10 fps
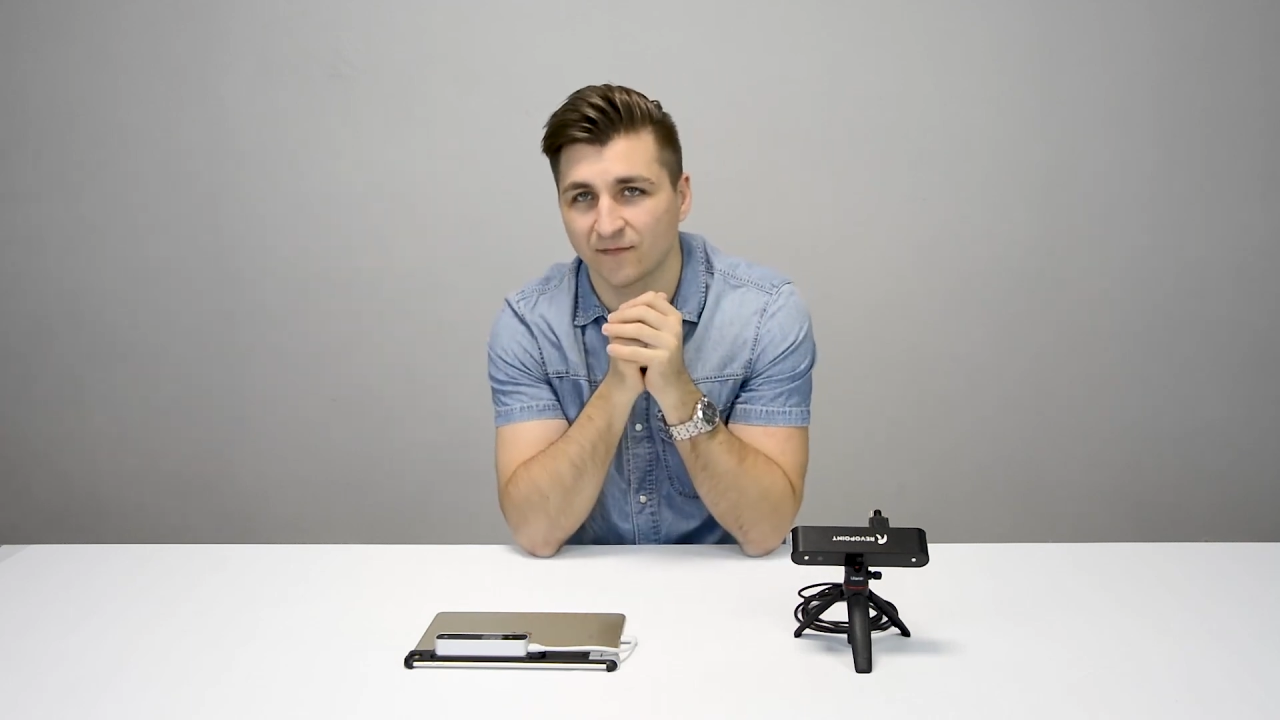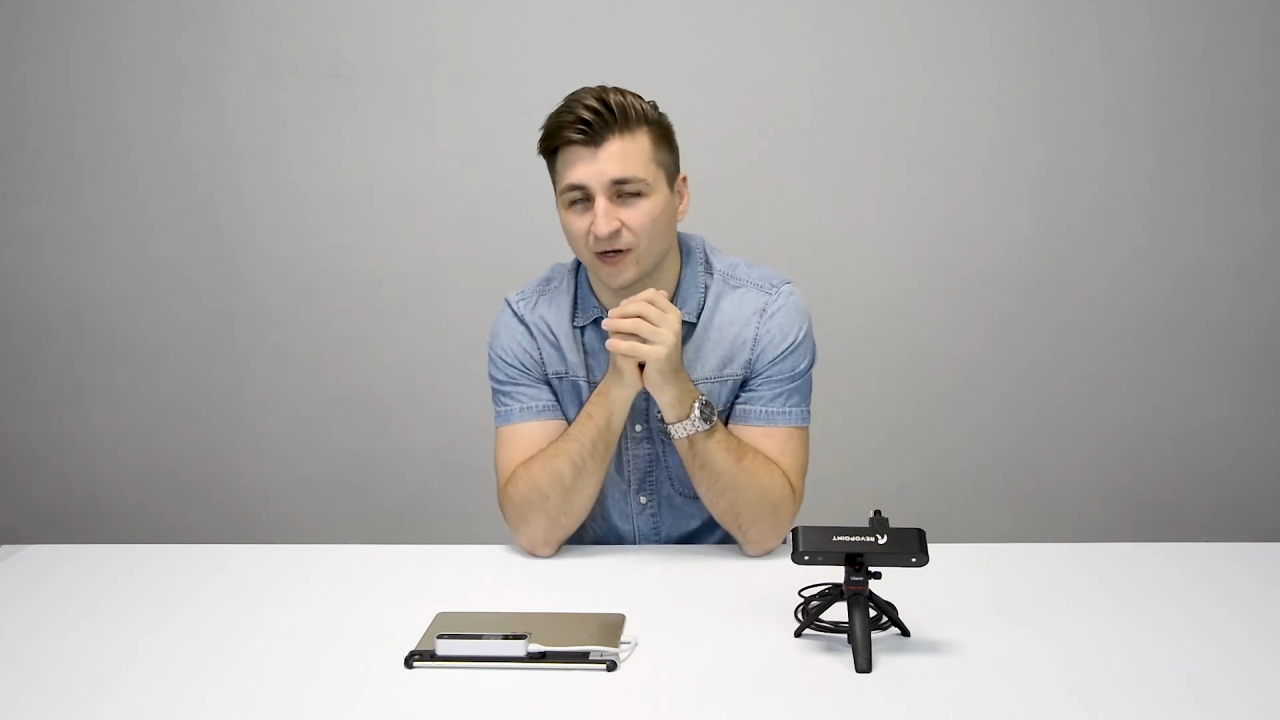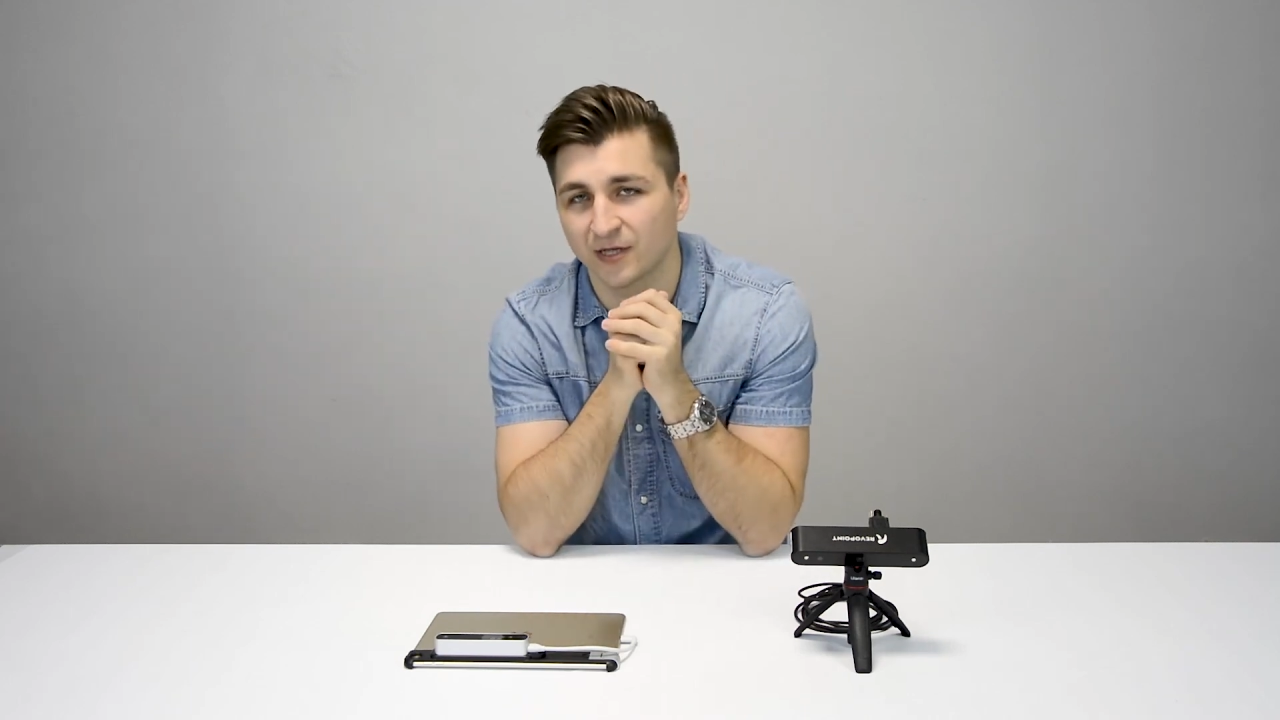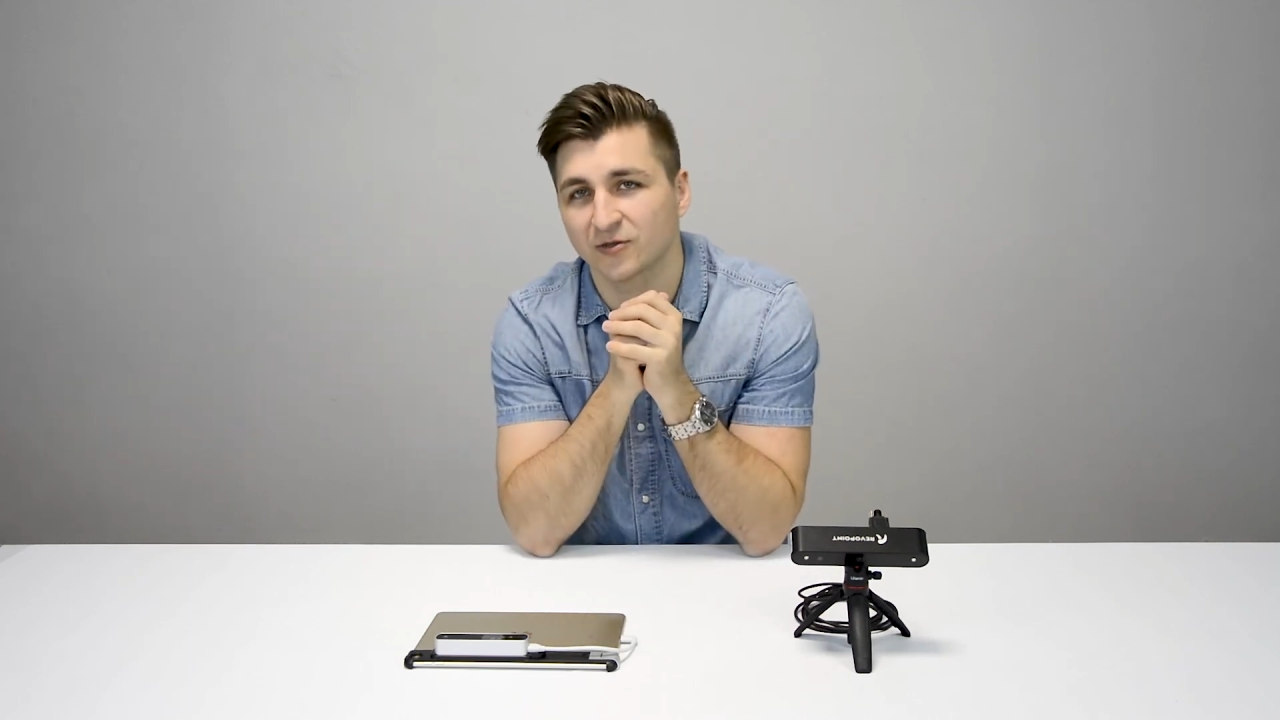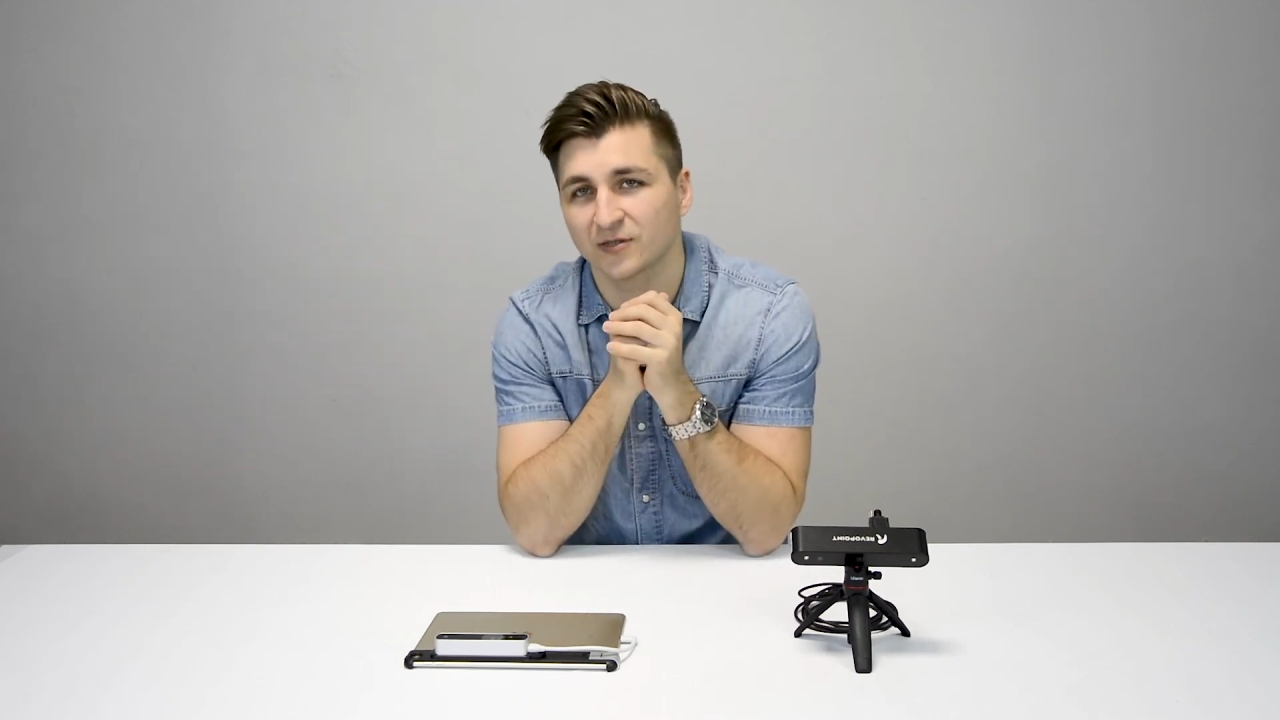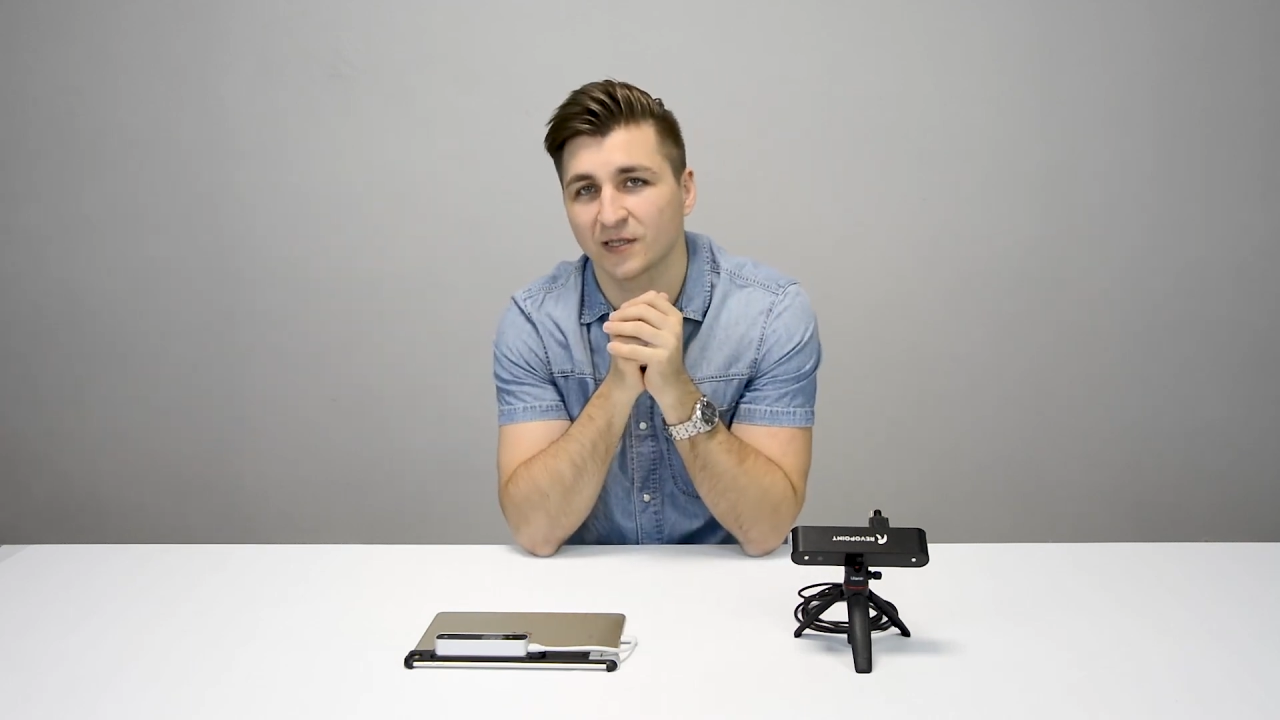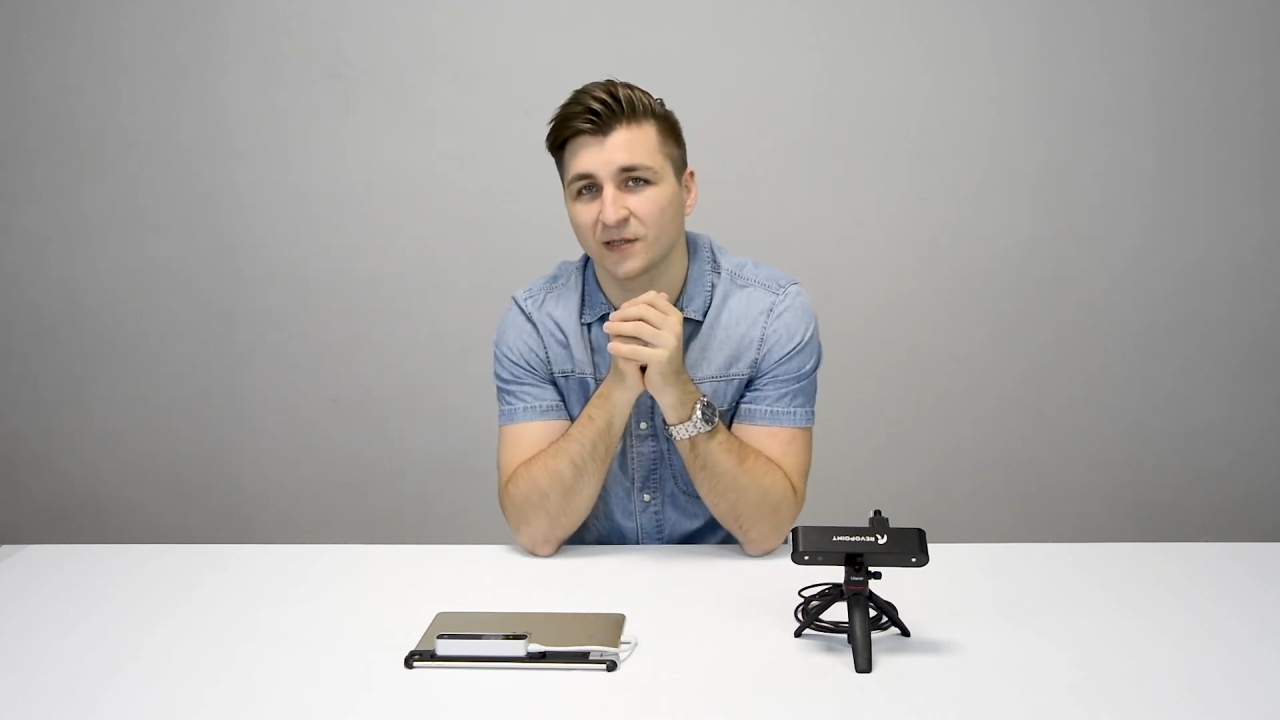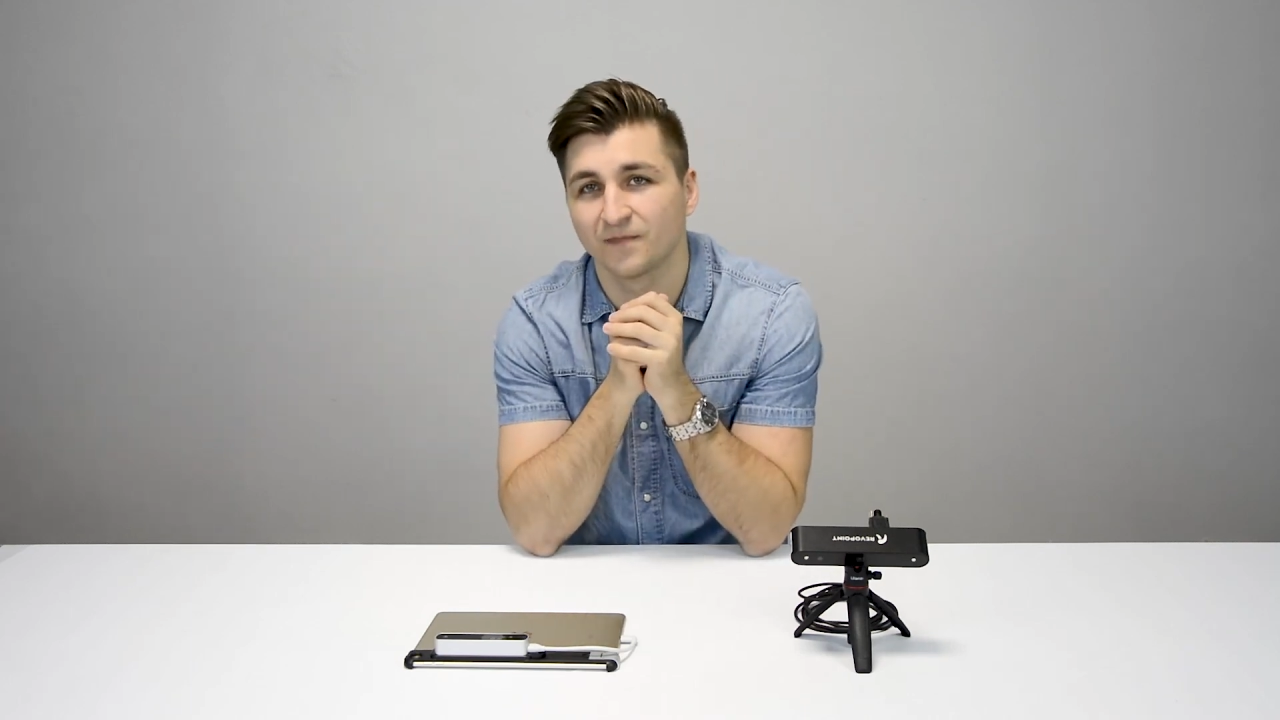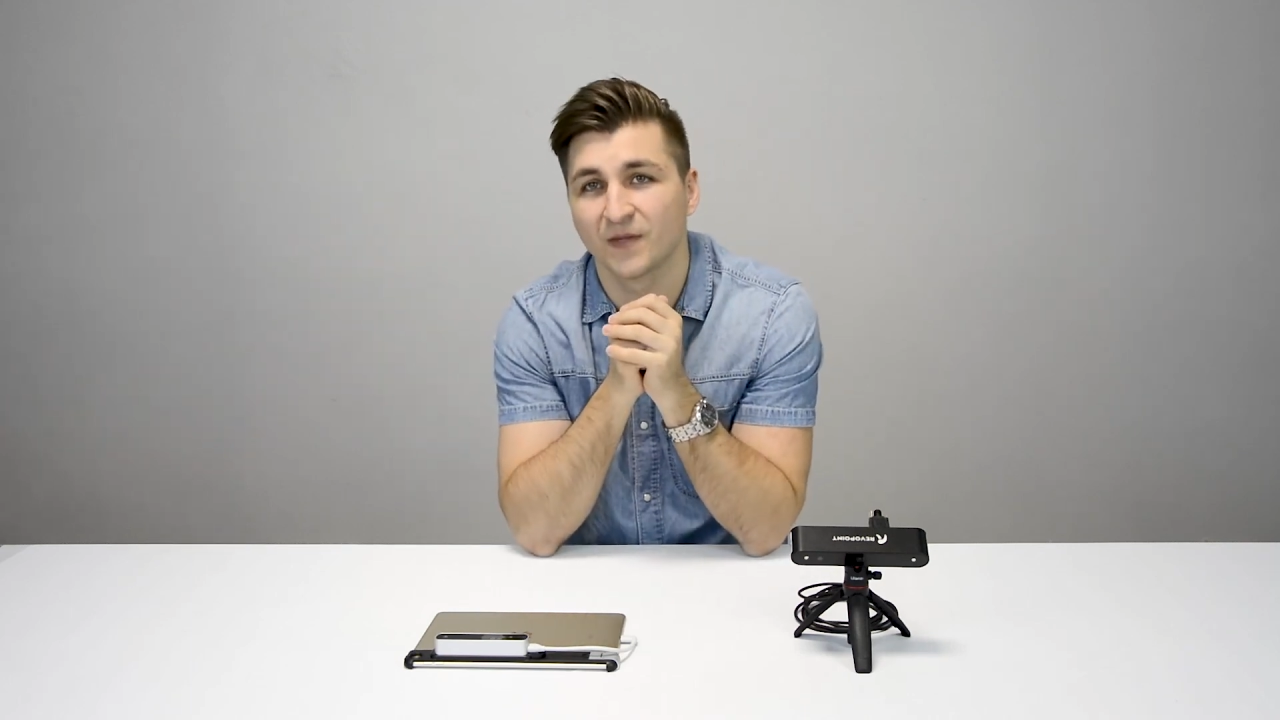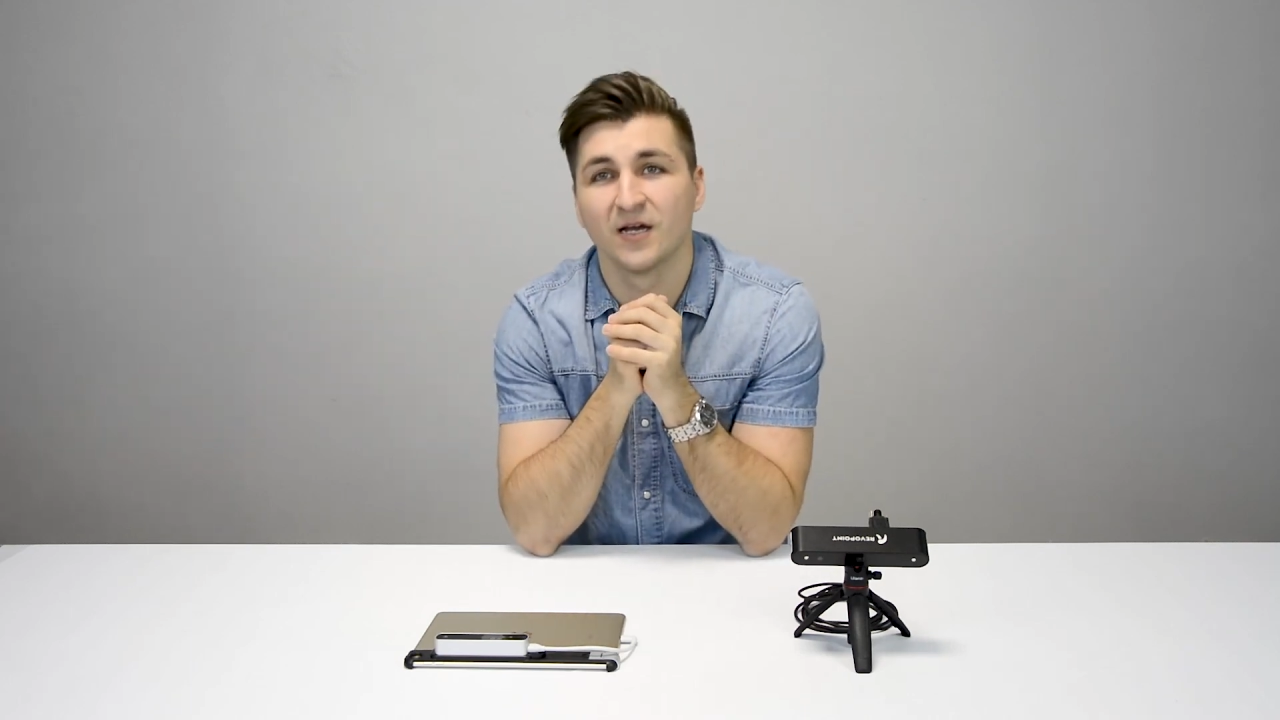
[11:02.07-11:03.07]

if you are interested.